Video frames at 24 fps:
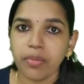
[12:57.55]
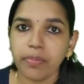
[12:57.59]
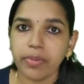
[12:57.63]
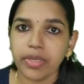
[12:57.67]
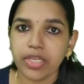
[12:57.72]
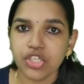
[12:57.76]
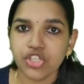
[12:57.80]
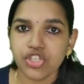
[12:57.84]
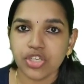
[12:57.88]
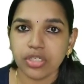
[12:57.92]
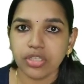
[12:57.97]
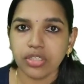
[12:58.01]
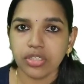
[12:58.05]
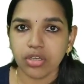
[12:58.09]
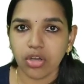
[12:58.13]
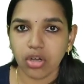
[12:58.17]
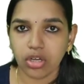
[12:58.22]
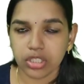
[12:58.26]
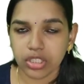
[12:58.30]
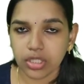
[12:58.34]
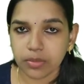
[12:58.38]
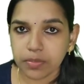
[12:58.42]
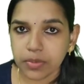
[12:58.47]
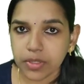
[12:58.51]
patient
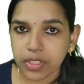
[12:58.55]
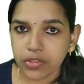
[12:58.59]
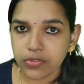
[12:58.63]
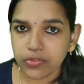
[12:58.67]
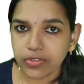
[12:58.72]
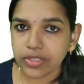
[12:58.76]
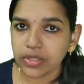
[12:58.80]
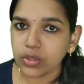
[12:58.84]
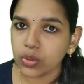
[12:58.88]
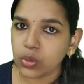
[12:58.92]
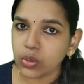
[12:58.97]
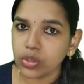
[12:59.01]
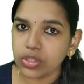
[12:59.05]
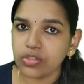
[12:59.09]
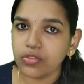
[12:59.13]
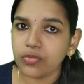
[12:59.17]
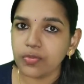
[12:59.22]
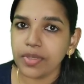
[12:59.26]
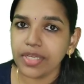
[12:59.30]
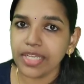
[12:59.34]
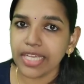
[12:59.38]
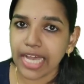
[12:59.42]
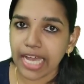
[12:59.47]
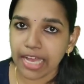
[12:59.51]
or the person who
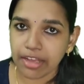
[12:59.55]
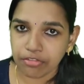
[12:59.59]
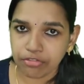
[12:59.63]
is being